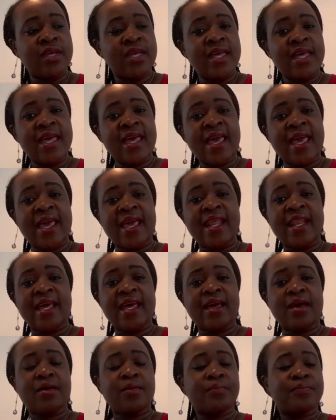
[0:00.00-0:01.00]
and
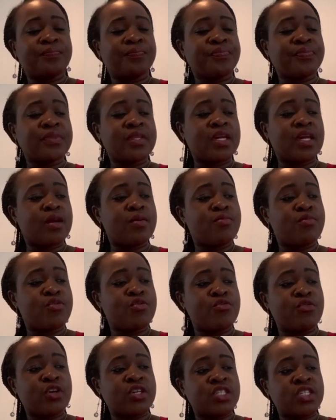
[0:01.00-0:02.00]
um, improve
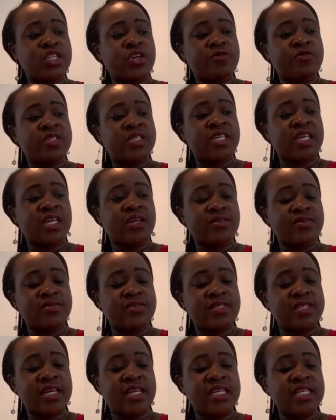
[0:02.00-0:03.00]
your soft skills
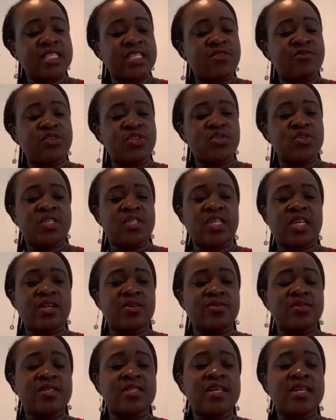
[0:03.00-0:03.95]
and interview skills.